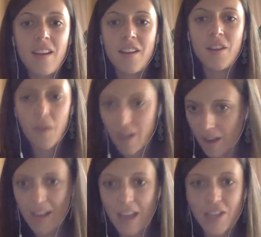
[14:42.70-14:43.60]
you are not
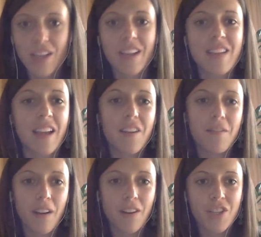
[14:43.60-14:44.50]
engaging executive
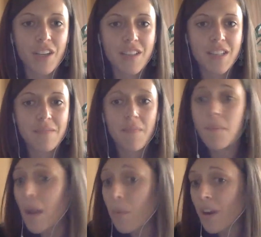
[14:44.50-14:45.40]
functions. It
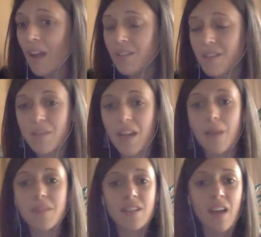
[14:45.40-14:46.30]
might work out
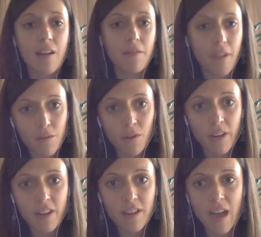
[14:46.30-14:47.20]
sometimes. It's kind of like
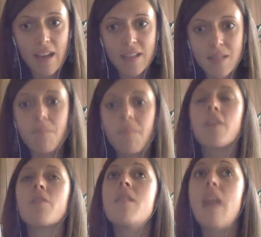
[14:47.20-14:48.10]
rolling the dice, but
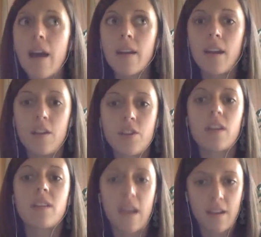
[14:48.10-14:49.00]
you're not engaging
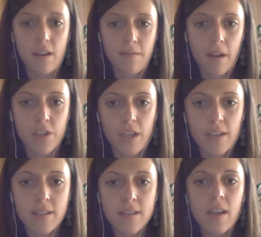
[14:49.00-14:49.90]
executive
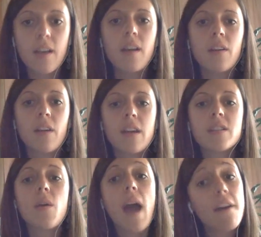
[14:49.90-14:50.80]
functions. Okay,
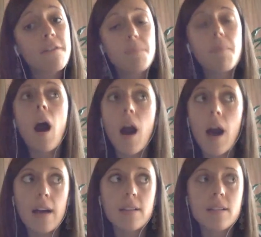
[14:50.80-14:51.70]
so you have to
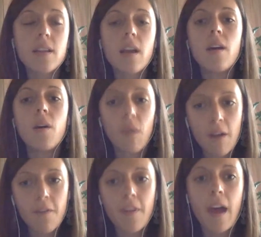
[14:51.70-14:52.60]
pause
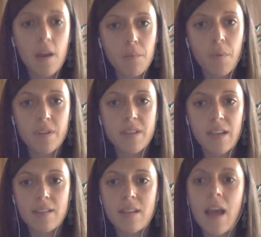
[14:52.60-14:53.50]
whatever that impulse
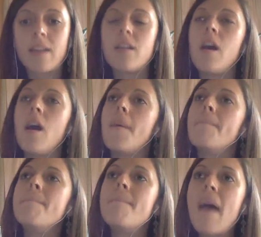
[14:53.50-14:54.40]
is. And
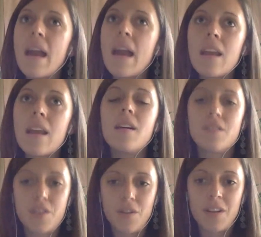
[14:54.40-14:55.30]
many
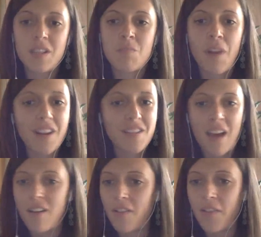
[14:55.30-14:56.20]
students break
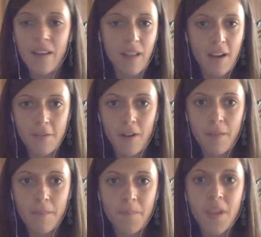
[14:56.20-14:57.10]
down at that
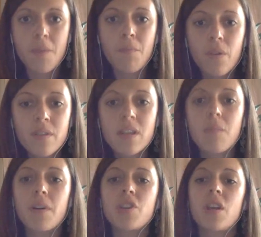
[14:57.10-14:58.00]
level. impulse
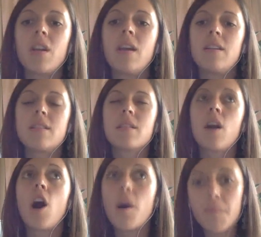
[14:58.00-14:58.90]
inhibition is
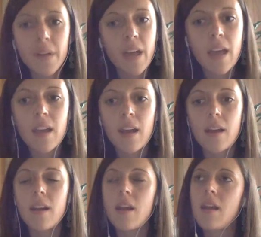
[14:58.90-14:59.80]

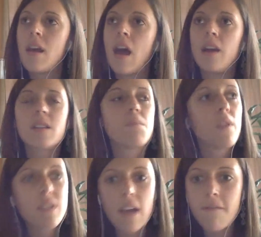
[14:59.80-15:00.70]
complicated and it's
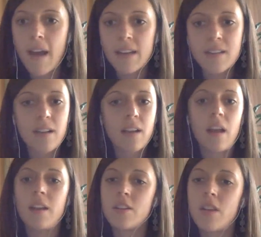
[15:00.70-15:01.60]
multifaceted,
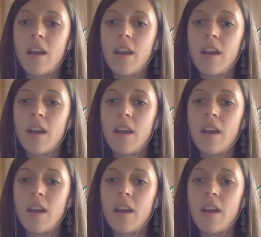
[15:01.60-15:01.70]
and it's